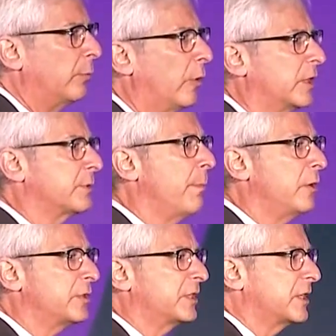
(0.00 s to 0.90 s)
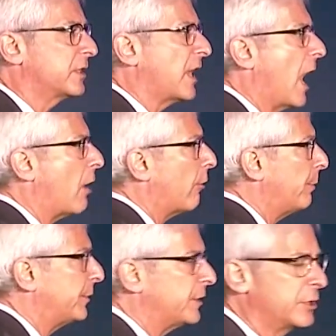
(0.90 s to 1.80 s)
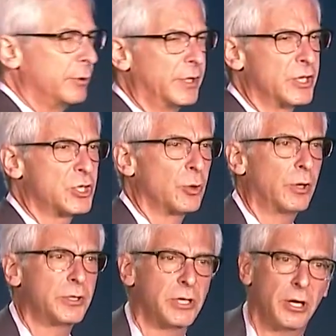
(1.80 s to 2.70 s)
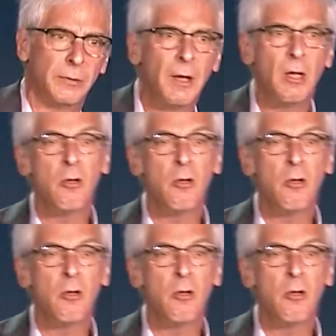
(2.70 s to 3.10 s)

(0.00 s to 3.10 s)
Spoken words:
what is most desirable to do in the short term,